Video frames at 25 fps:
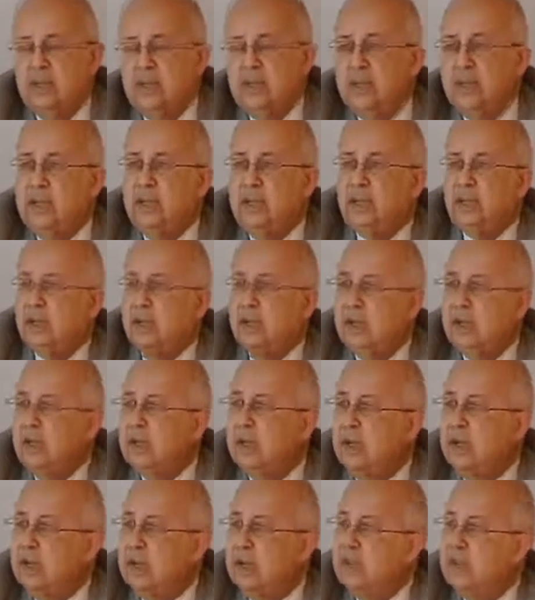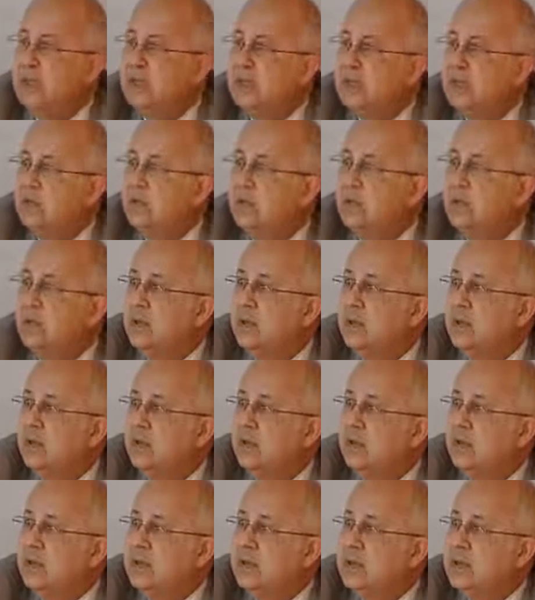reissuing the classics
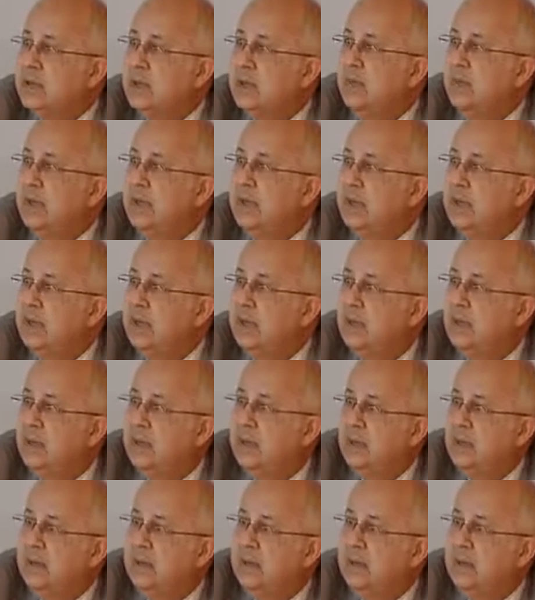of Islamic